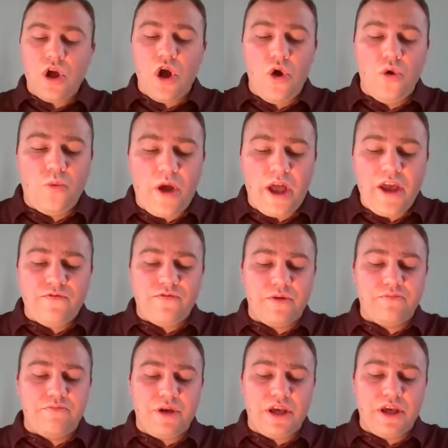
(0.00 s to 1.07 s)
Away
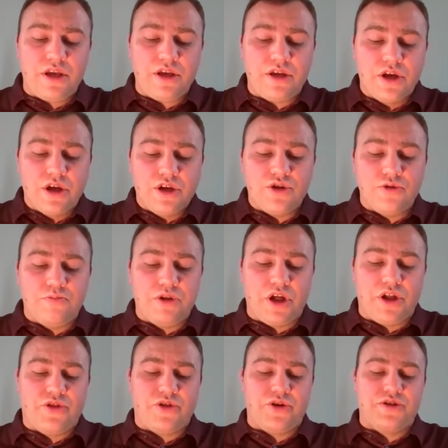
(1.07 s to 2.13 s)
from me, you
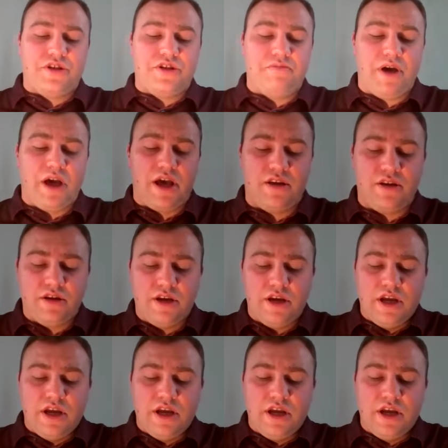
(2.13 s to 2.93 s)
bloodthirsty men.